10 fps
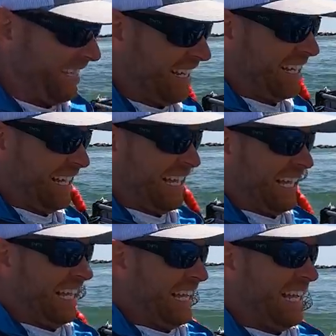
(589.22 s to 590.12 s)
yeah, I'm pretty
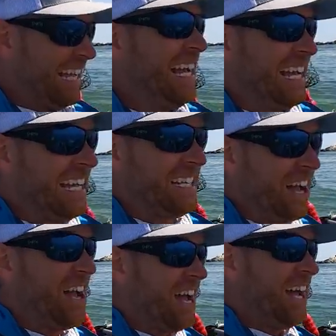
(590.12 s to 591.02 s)
worn out from today. It's
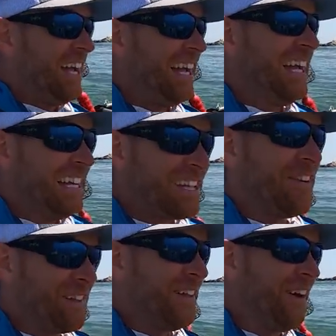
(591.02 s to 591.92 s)
gonna be a long weekend. it's
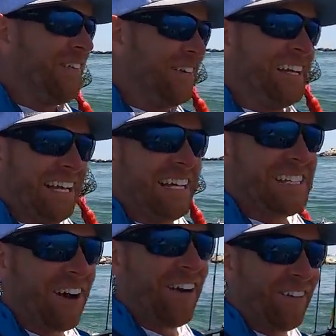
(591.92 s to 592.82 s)
gonna be a long weekend.
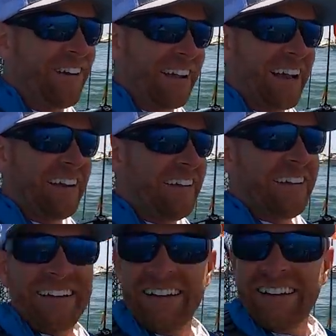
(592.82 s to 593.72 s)
It's hard work out
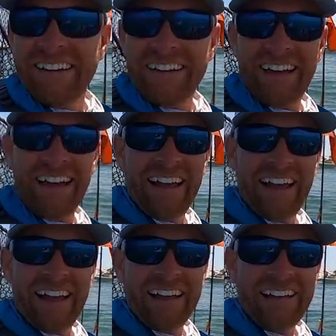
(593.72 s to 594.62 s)
here. Yeah,
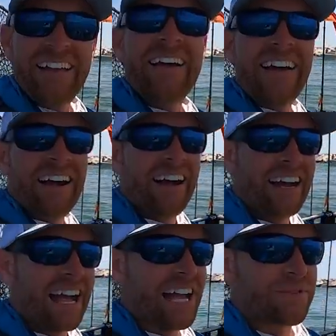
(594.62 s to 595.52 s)
yeah. All
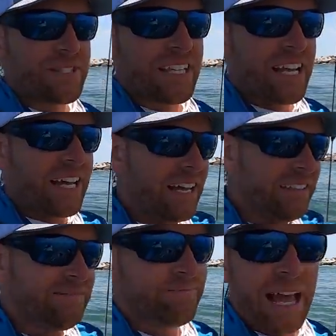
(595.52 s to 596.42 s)
right, guys, we'll see you
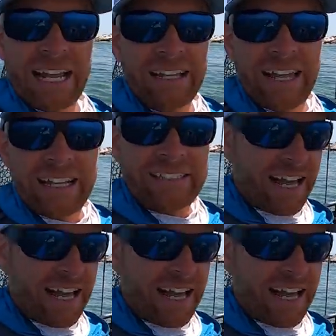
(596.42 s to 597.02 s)
back at Atlantic